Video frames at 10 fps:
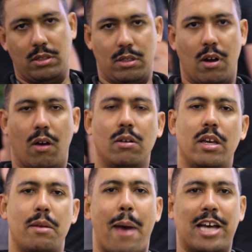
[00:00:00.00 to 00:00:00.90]
you know,
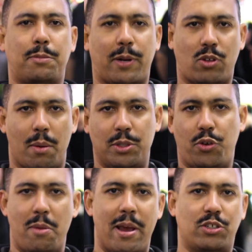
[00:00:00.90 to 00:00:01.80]
in mass
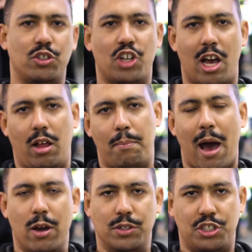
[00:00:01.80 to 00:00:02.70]
spectrometry, matrigel,
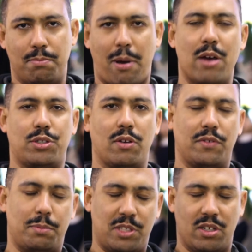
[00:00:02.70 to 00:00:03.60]

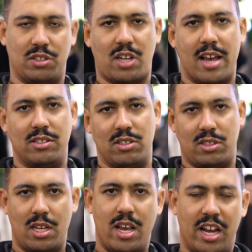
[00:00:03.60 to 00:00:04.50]
biosurface material
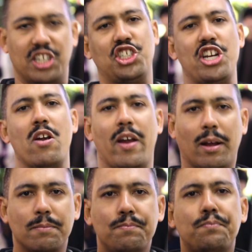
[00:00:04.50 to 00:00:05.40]
sciences, and engineering.
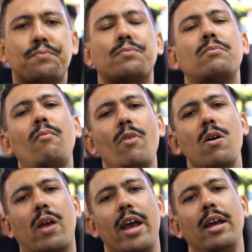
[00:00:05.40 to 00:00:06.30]

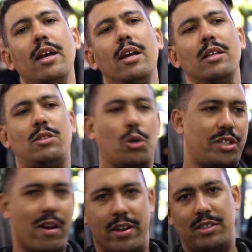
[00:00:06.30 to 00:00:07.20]
Okay, those
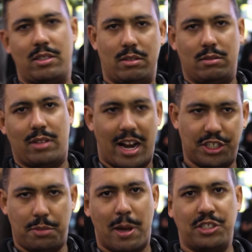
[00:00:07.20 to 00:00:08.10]
areas that I
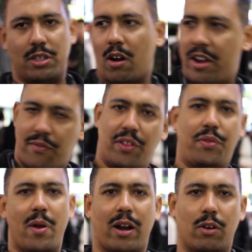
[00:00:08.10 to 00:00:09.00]
just mentioned are different
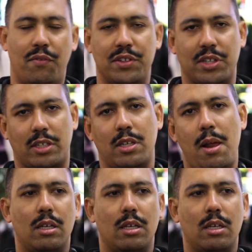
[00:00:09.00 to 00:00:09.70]
theoretical physics.